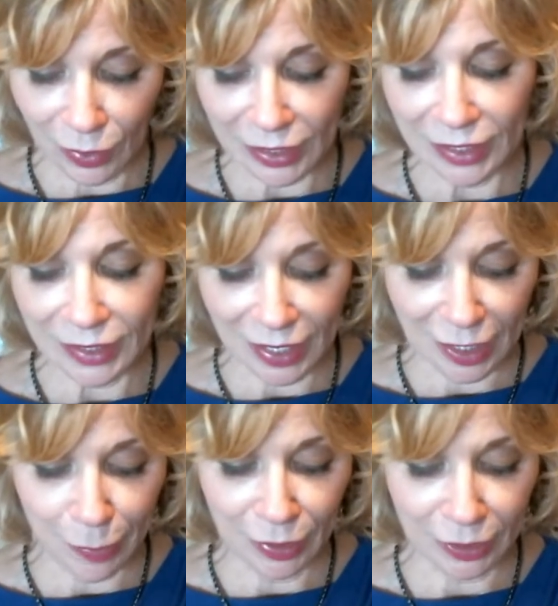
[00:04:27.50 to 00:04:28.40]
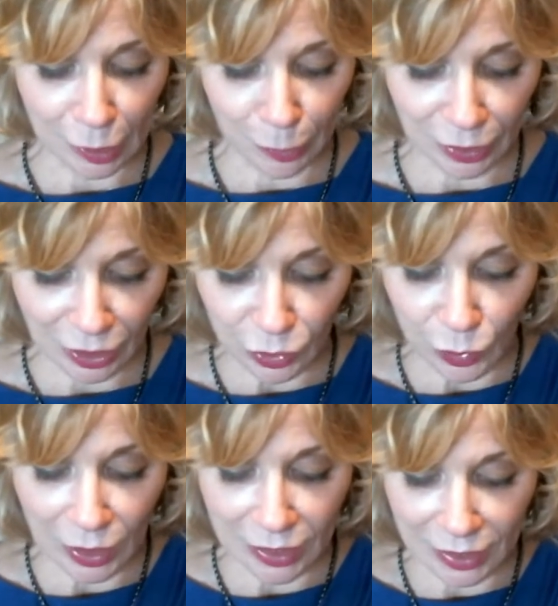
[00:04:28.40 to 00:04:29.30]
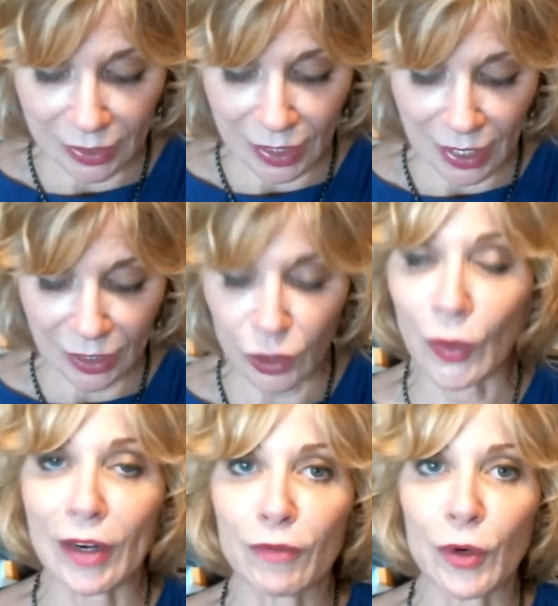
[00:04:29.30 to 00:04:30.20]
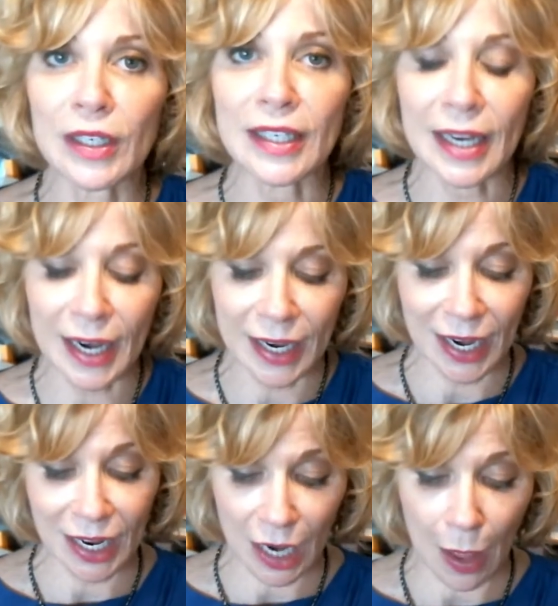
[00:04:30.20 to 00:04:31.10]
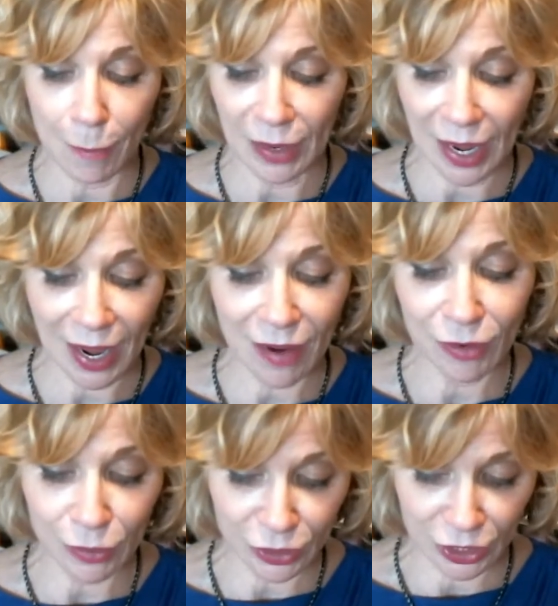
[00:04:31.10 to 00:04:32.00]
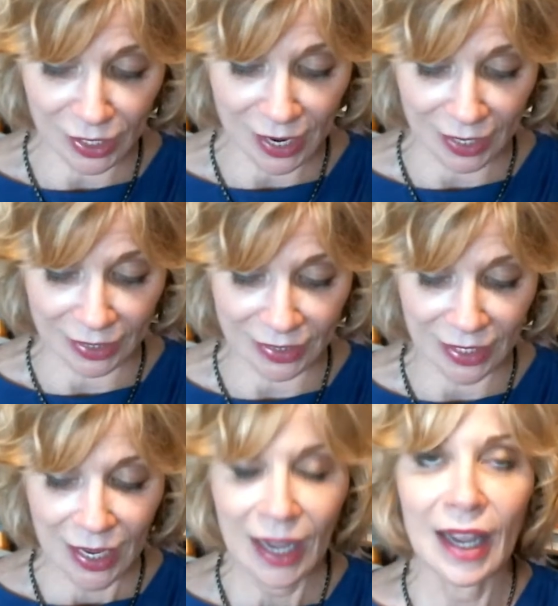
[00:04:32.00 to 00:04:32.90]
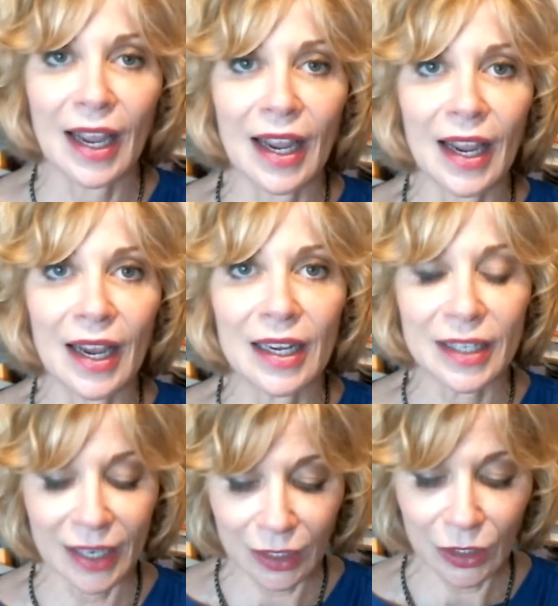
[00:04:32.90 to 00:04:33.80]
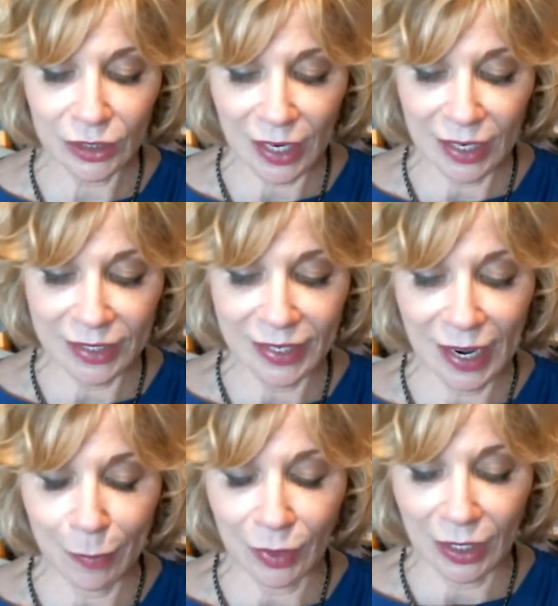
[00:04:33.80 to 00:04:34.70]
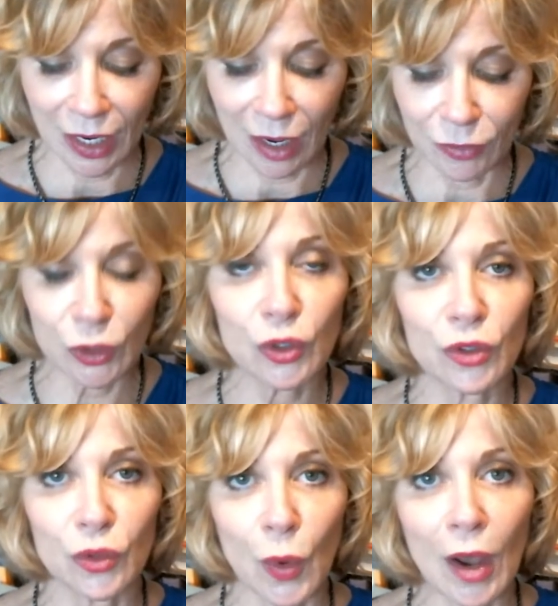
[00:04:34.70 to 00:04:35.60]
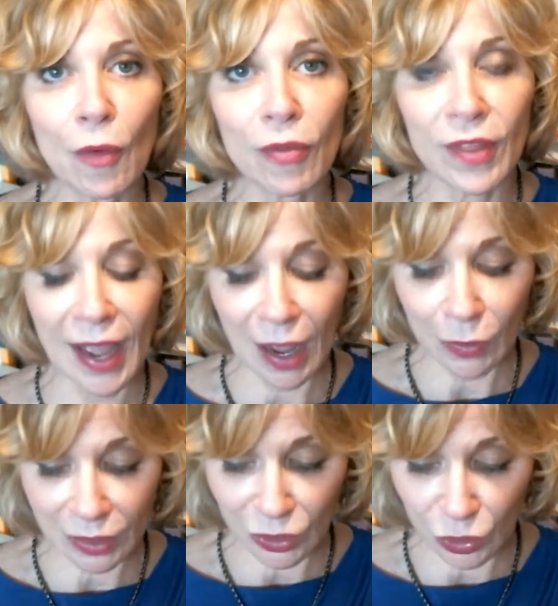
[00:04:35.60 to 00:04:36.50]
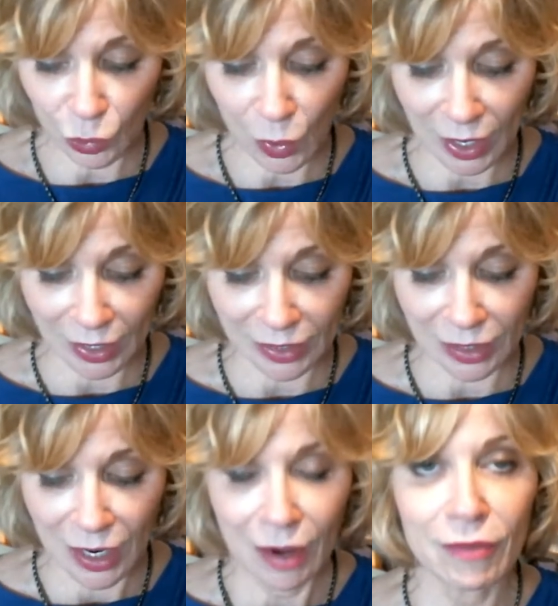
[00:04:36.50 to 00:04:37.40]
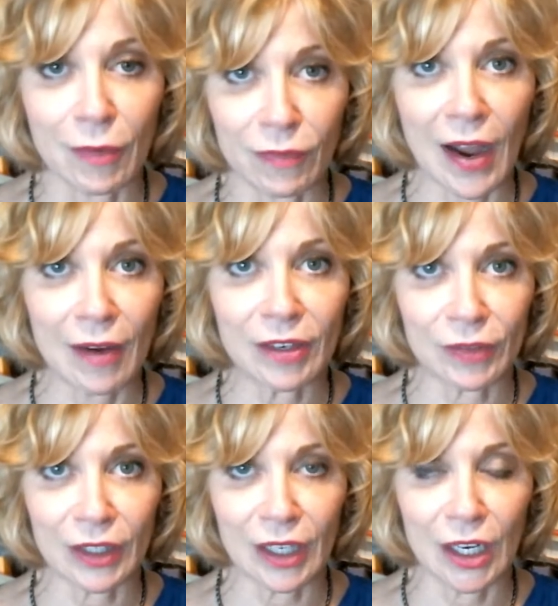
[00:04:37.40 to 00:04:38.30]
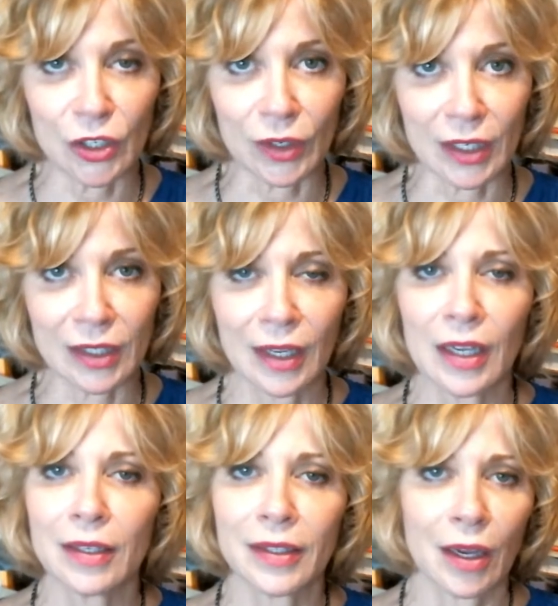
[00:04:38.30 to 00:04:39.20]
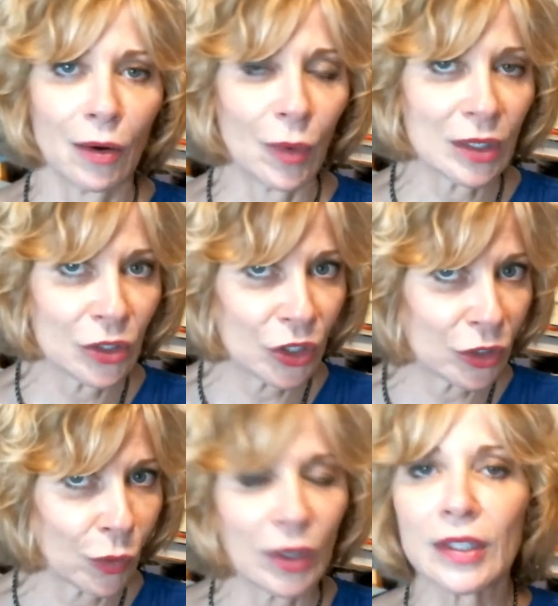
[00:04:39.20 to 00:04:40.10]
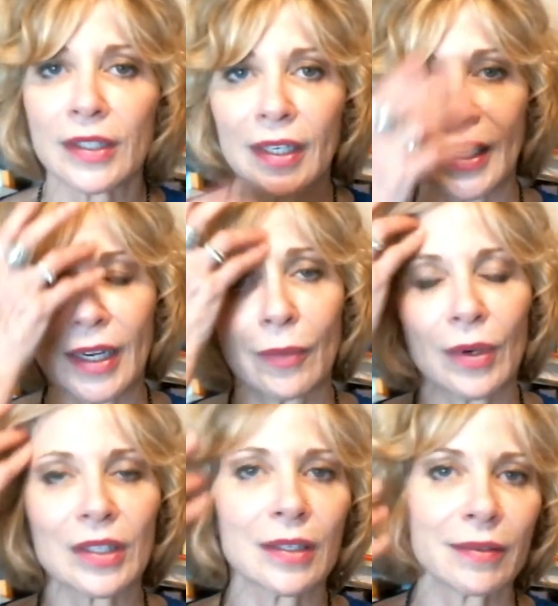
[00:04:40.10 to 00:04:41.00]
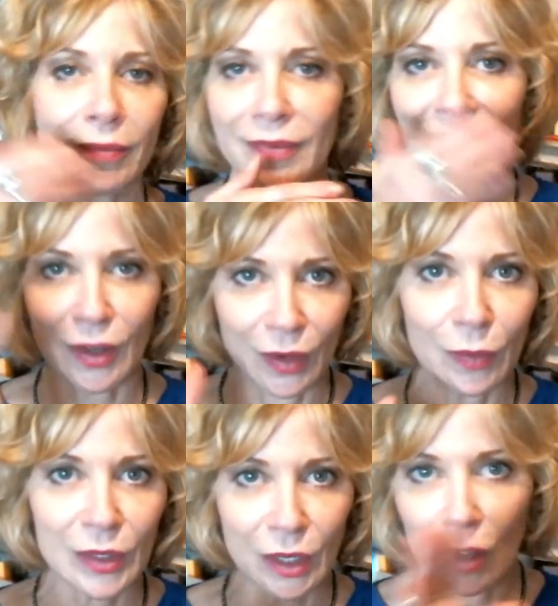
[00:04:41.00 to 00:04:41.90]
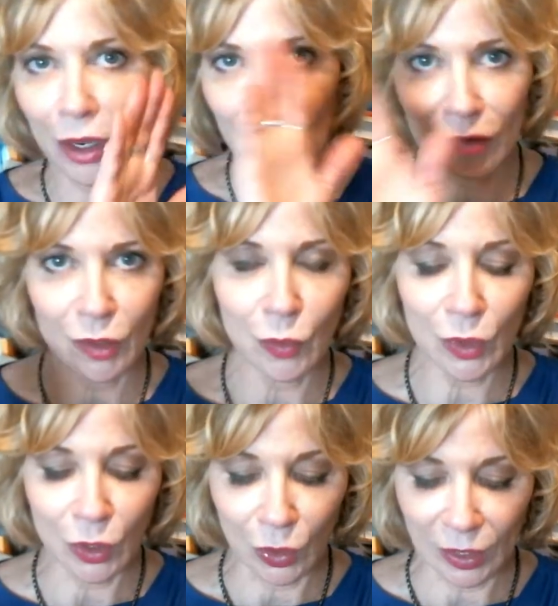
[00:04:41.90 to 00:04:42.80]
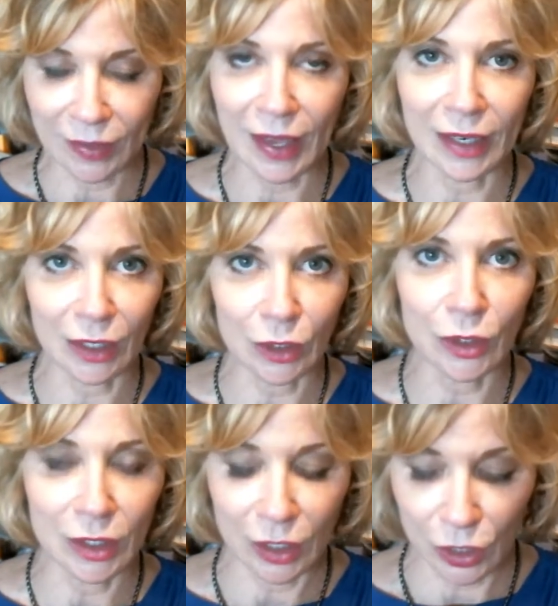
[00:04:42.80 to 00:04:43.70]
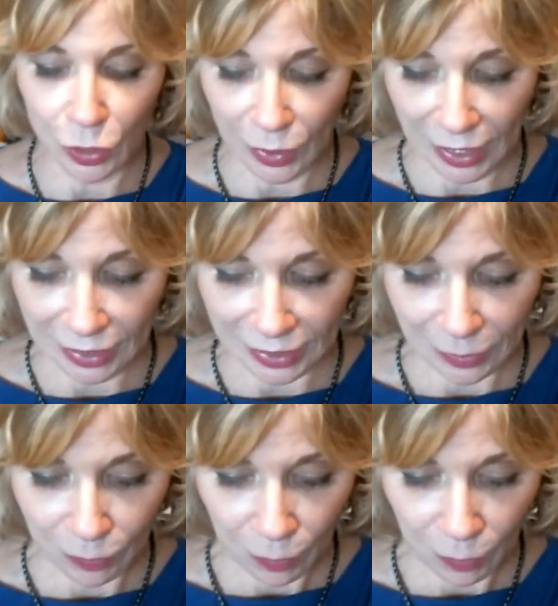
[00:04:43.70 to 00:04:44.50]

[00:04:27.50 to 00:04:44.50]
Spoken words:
recent study of political beliefs was done in 2014 in behavior genetics, and it looked at a sampling of 12,000 twins from 5 different countries. So it wasn't just one city, it wasn't it was all over the world, and that included the U.S.